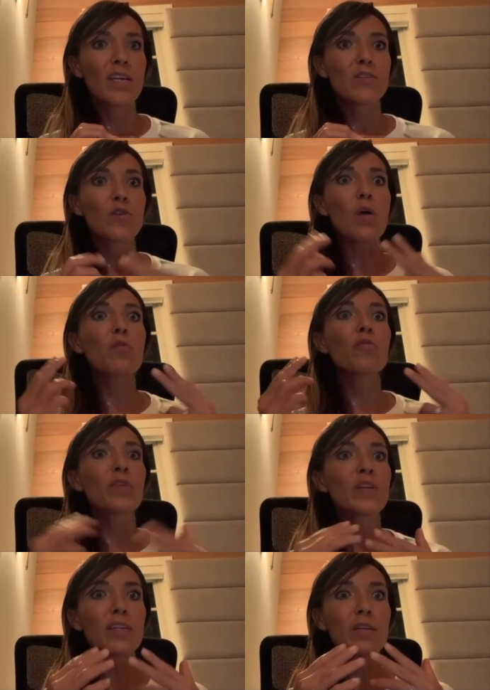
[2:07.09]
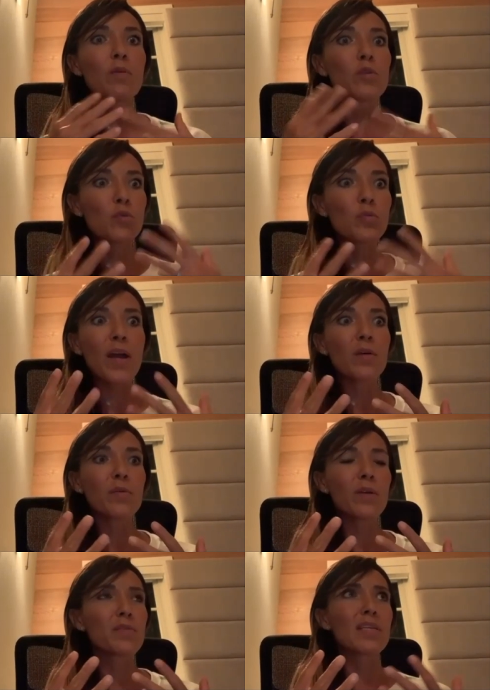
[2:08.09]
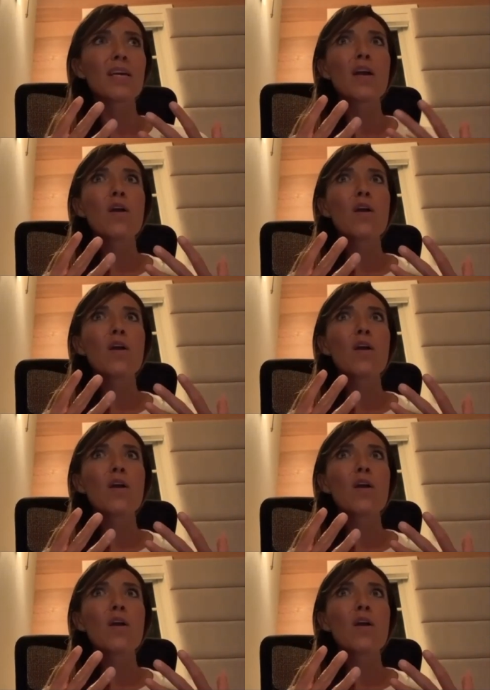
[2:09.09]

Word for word: So I will feel the emotion right away. I was like,